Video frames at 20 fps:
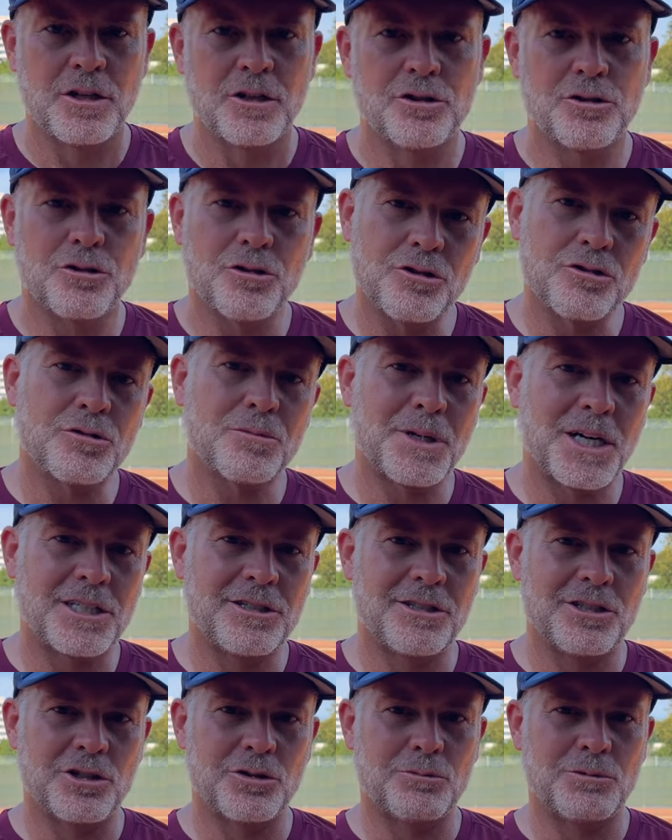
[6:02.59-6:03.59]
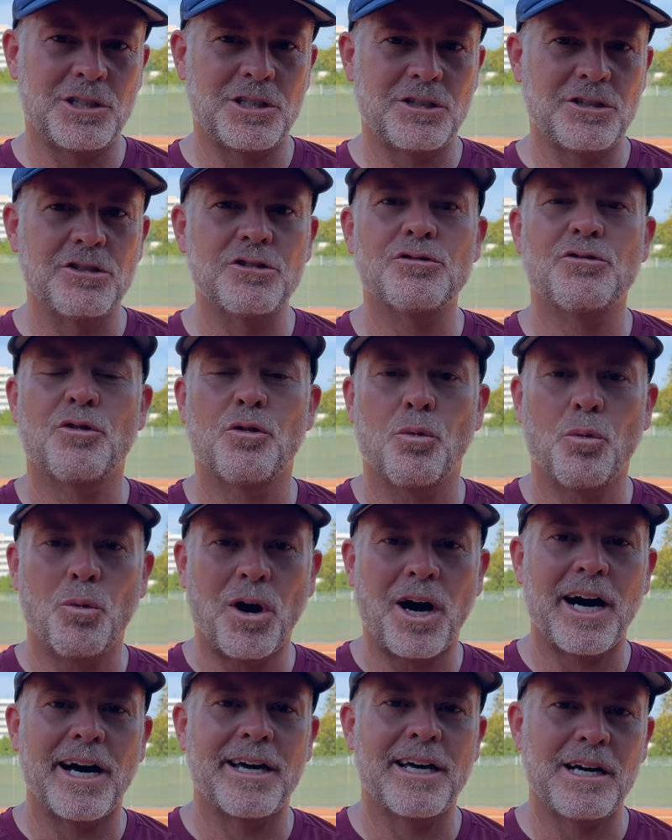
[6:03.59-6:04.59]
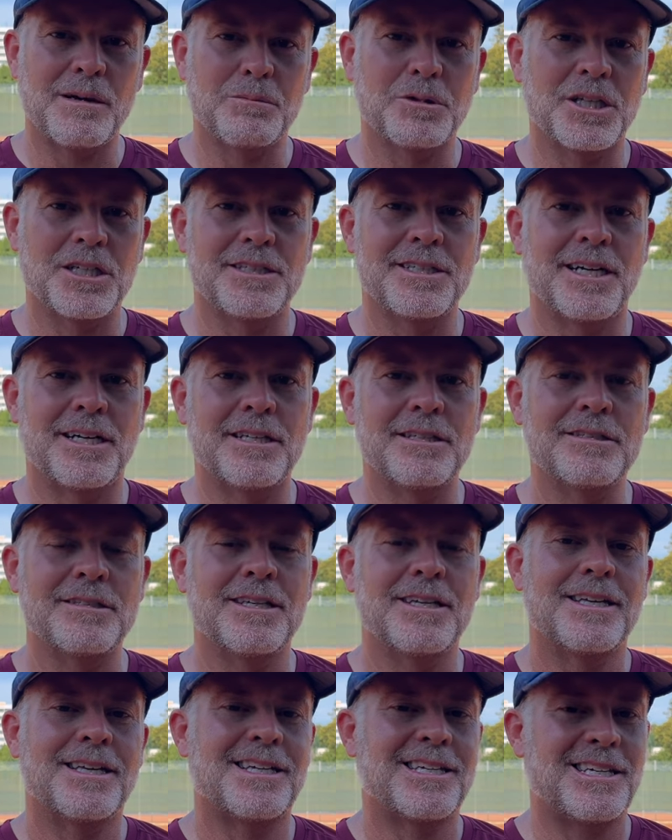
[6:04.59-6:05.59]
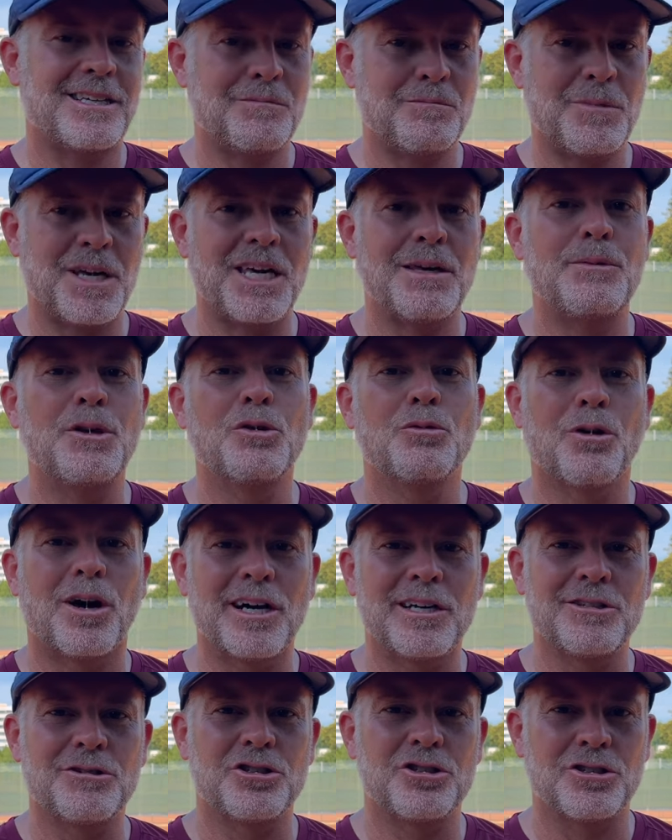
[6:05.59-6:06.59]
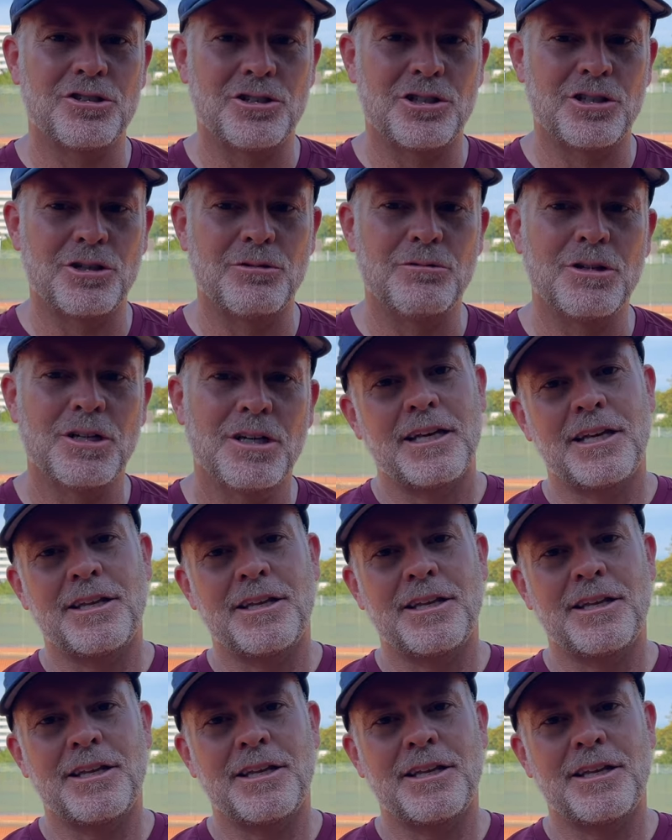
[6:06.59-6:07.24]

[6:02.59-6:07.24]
So those are my six reasons for why I play tennis and maybe why you should too.